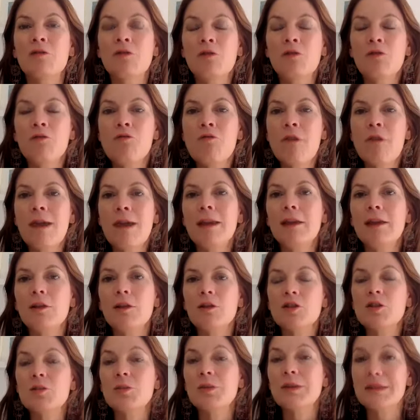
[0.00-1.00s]
really you
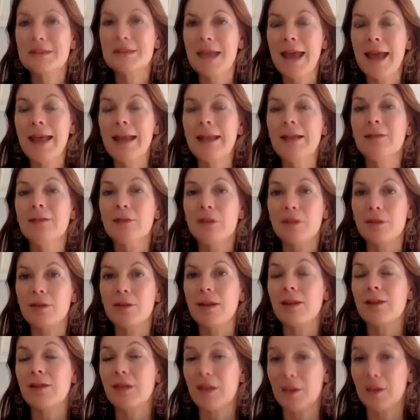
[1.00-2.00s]
should be taking the
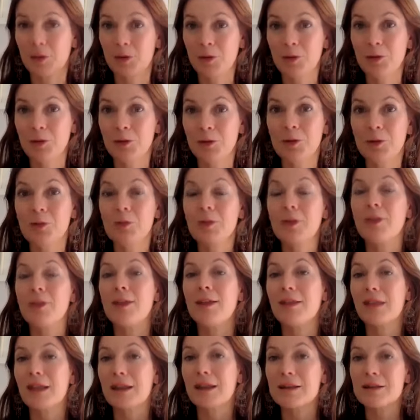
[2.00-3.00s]
thing that you do, the
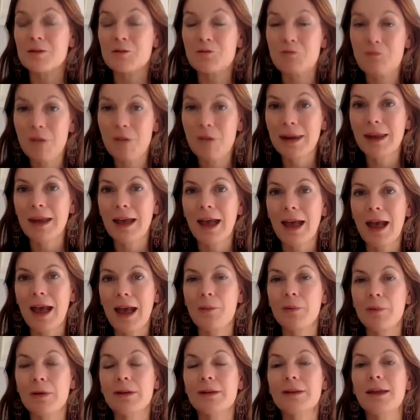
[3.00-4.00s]
thing that is already a
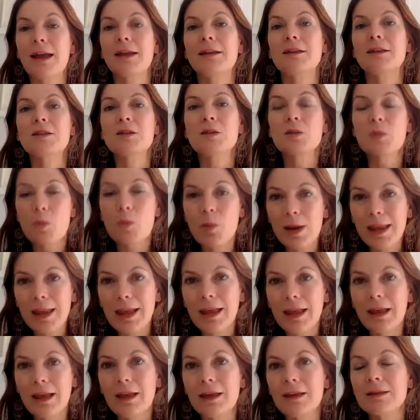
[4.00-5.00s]
habit and
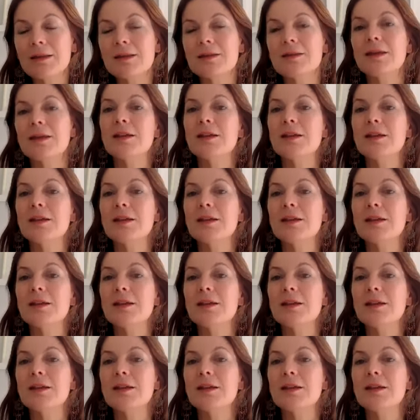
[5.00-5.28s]
tweaking it,